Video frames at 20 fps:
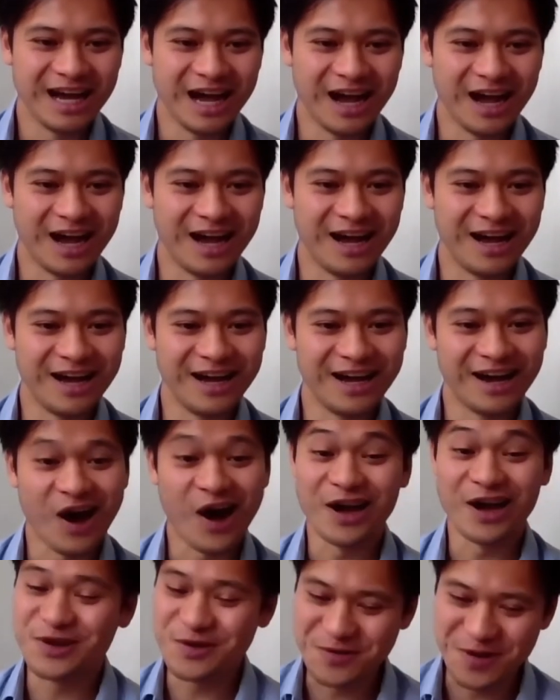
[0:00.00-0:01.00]

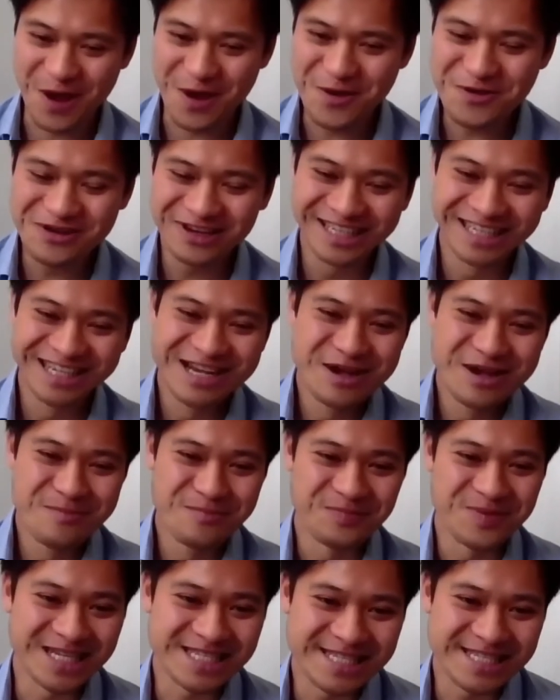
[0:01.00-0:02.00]
I don't know,
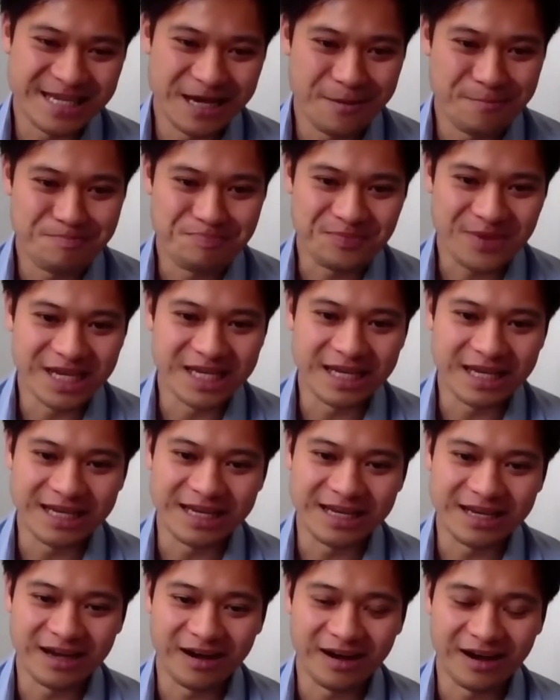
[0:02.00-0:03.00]
but
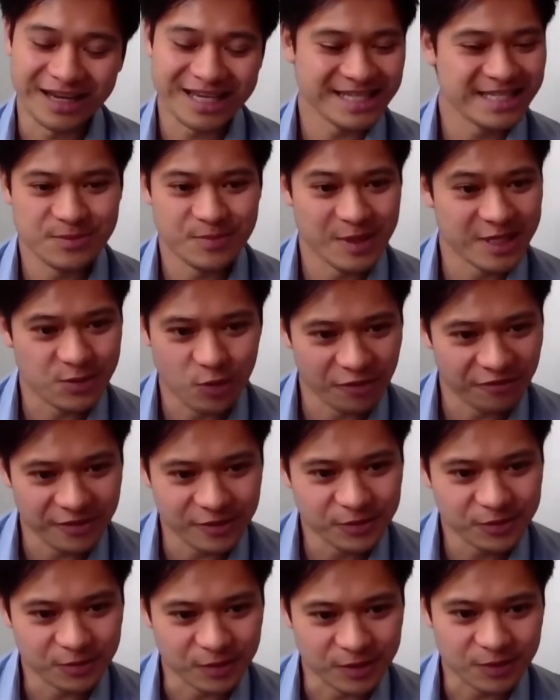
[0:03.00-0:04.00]
I guess it depends what
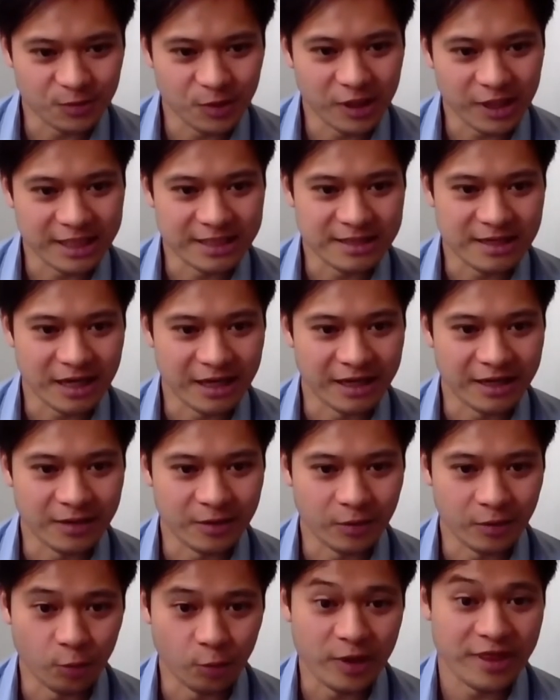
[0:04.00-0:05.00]
field you want to work in.
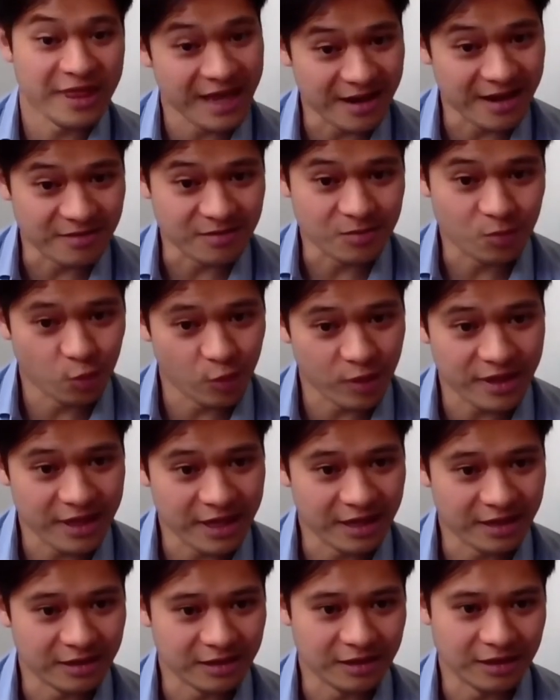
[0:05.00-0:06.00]
Within
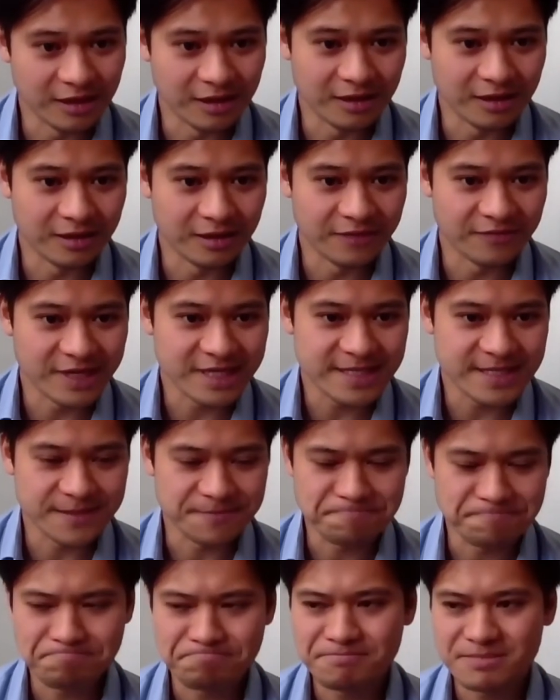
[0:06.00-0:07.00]
investing.
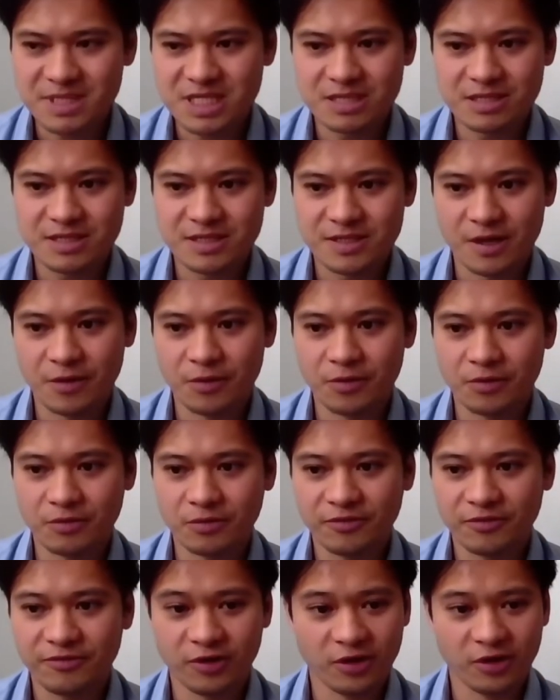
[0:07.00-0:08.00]
So
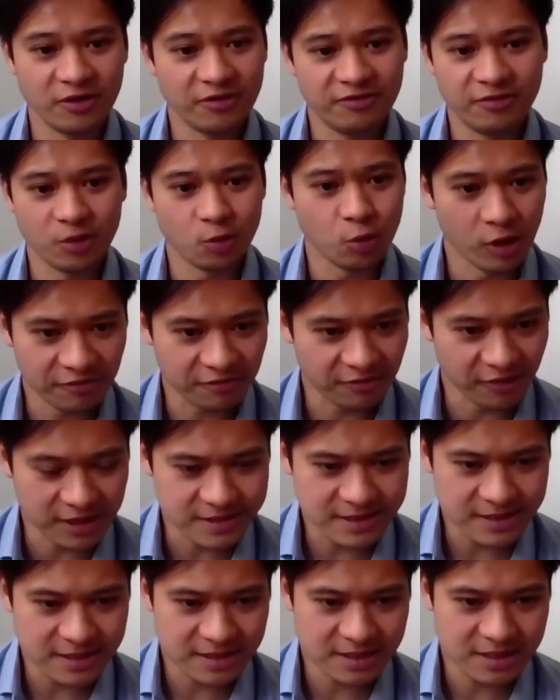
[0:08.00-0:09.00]
for quant
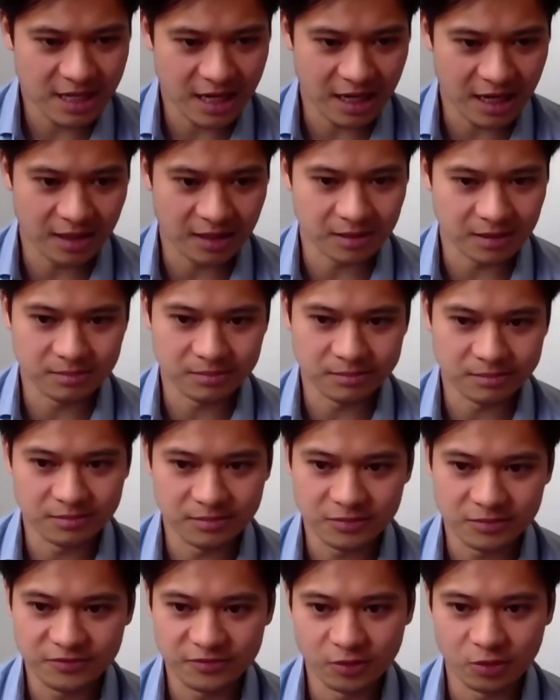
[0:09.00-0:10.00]
funds,
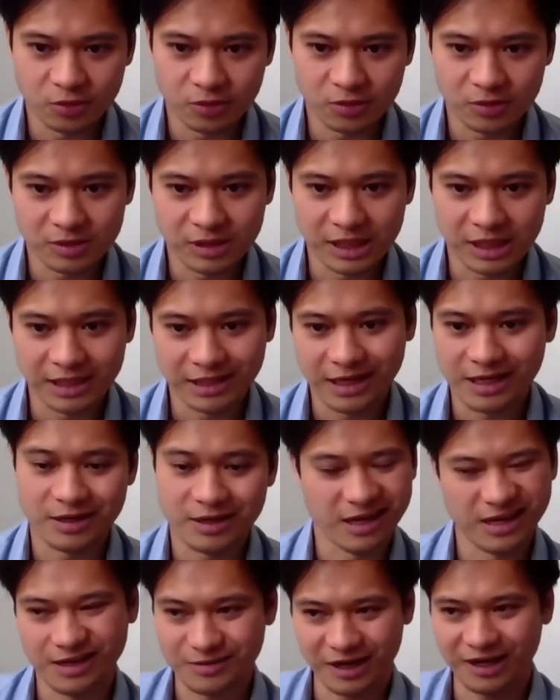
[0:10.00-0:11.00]
and
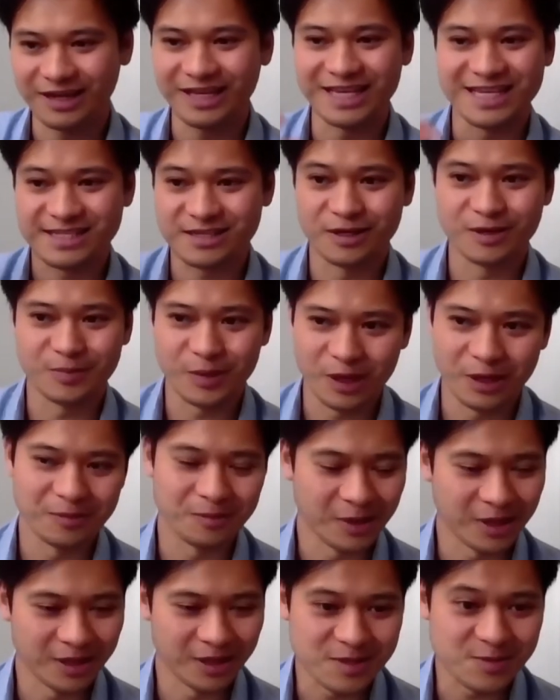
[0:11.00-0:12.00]
I guess
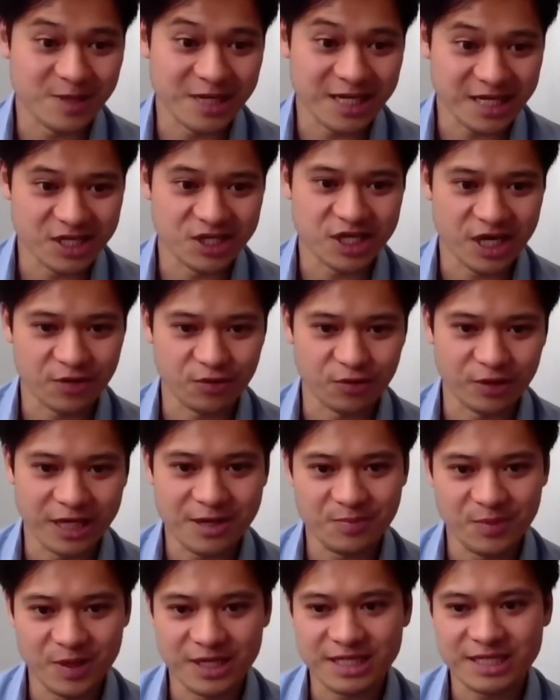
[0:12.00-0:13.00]
I'm speaking generally,
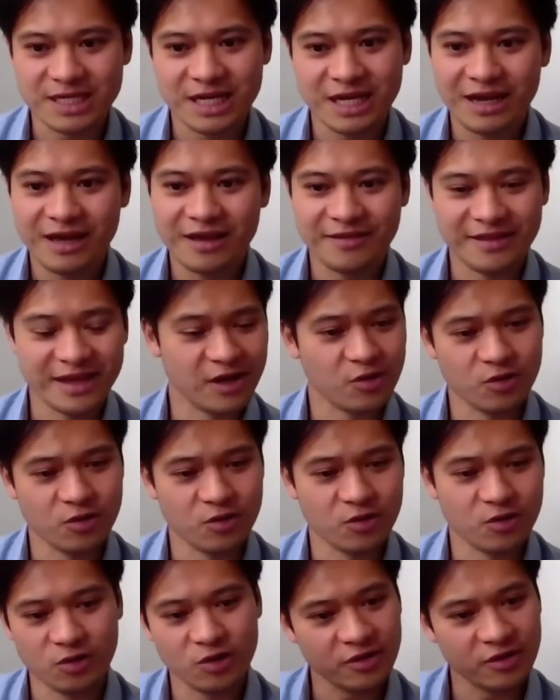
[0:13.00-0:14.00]
but they don't
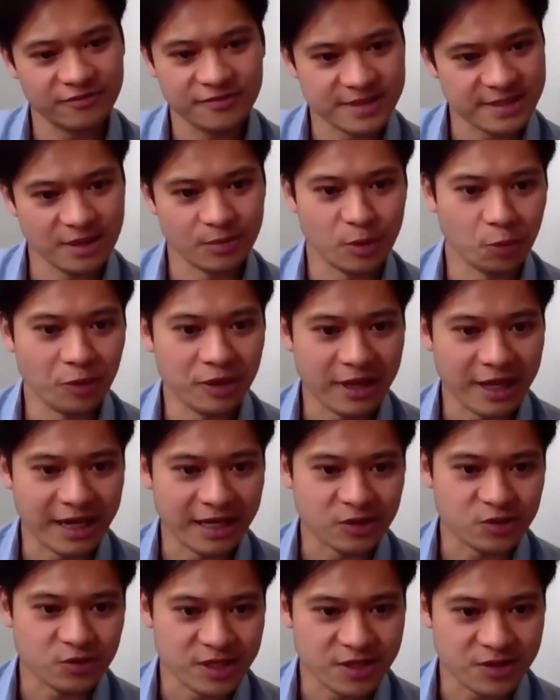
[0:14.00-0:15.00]
look for someone with a
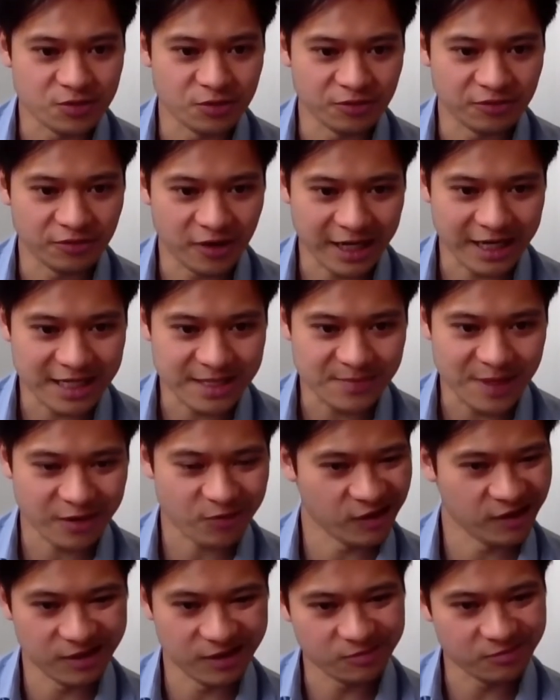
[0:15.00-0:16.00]
traditional finance
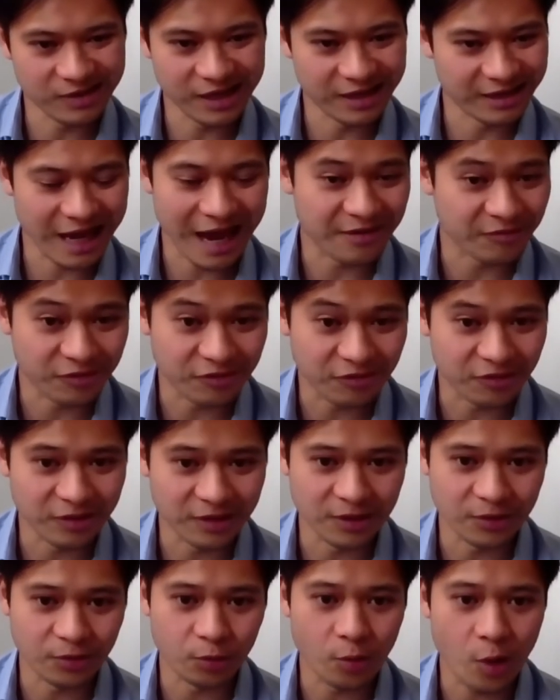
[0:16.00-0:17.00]
background and haven't for a
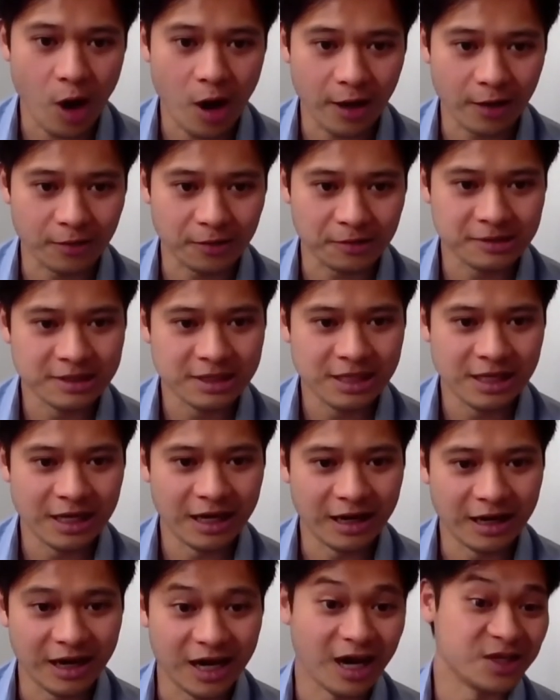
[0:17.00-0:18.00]
little while.
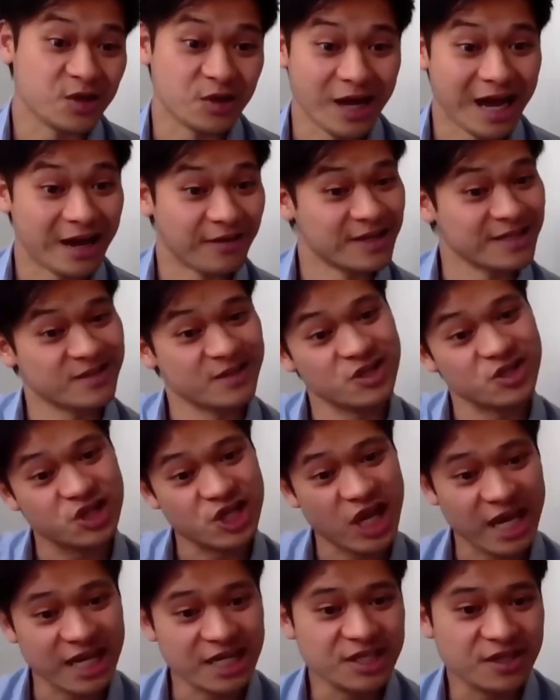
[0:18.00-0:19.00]
I don't know how that's going to
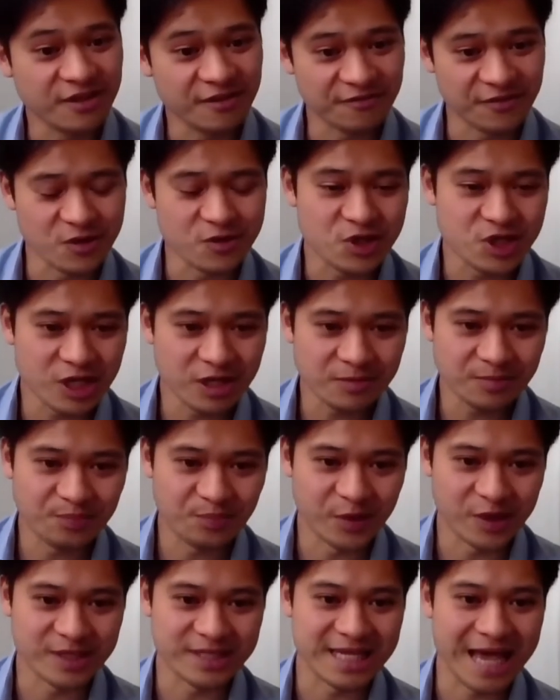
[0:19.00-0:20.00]
change in the future,
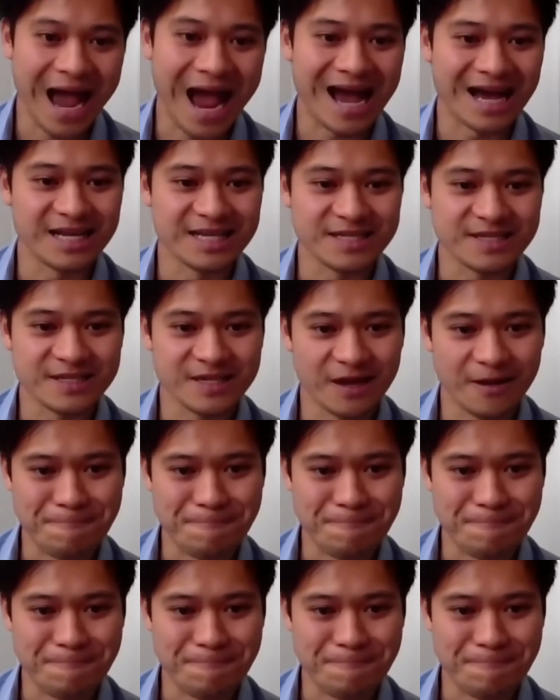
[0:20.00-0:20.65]
because as